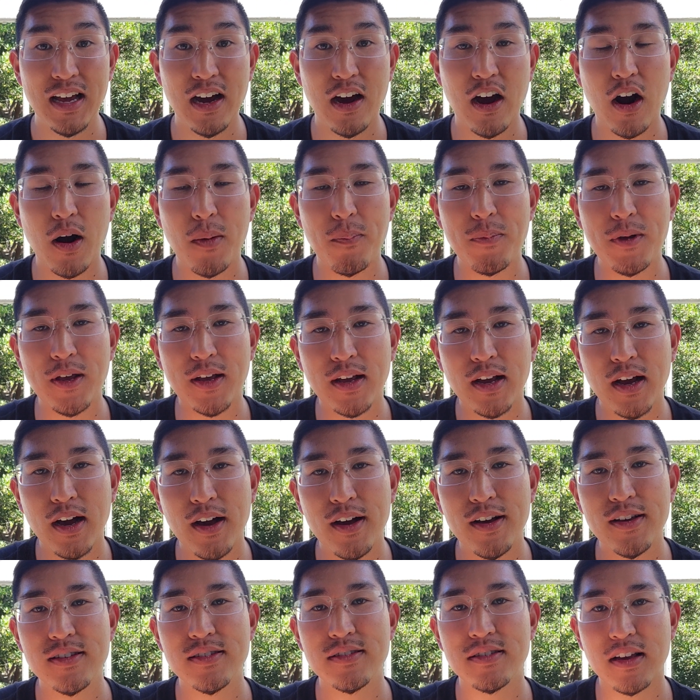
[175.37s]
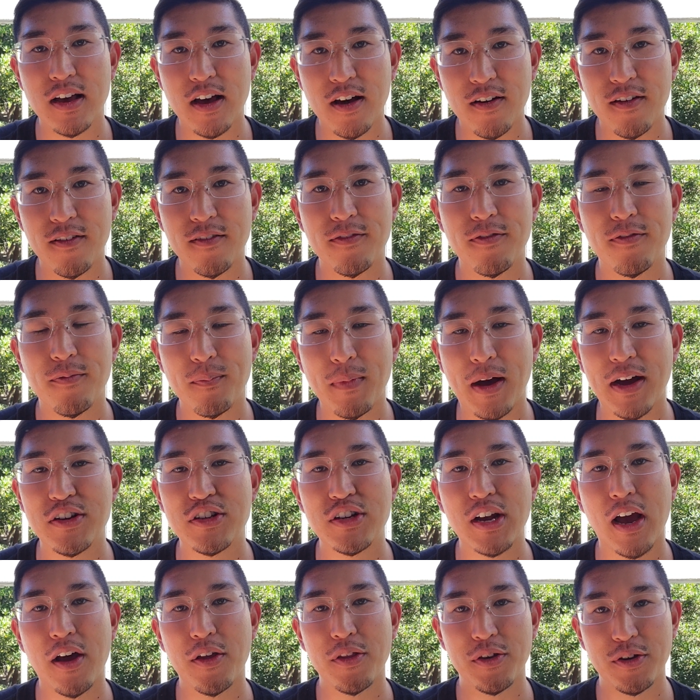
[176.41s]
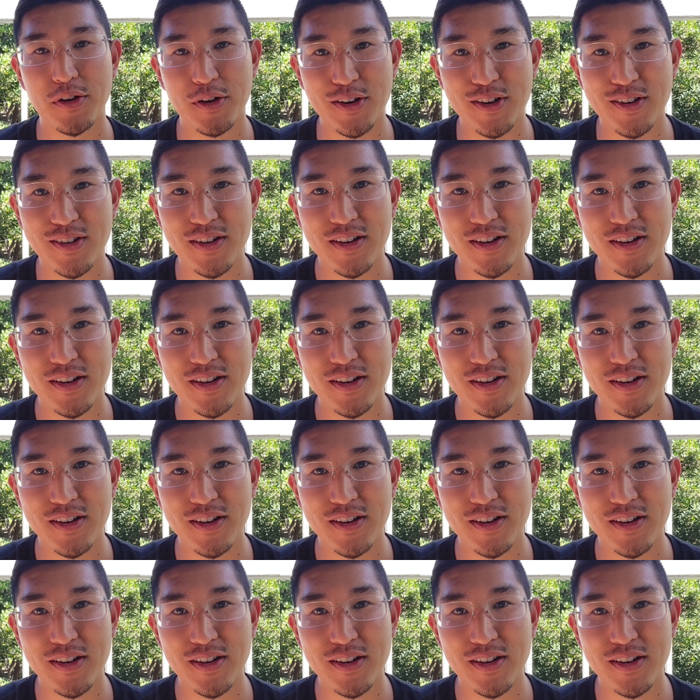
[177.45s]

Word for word: are because of my childhood